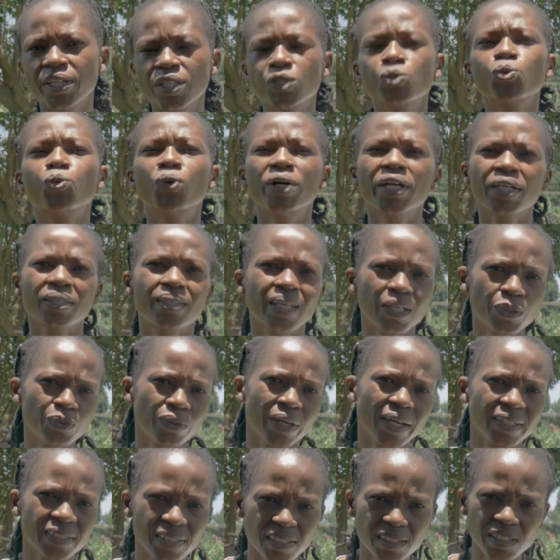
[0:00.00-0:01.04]
it's work that
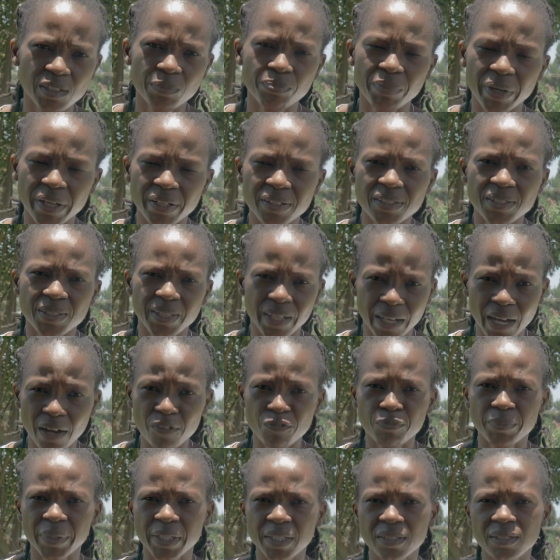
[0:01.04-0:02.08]
we anticipate the
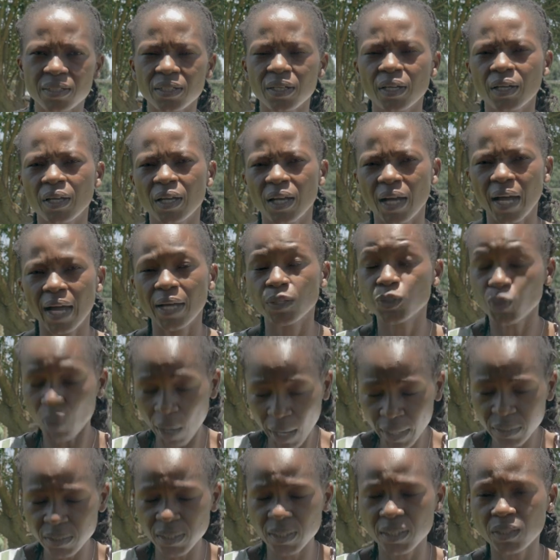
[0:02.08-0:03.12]
government to
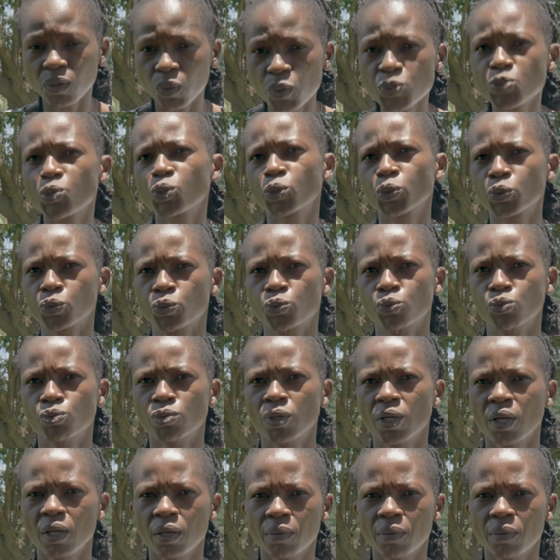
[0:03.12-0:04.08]
actually also do,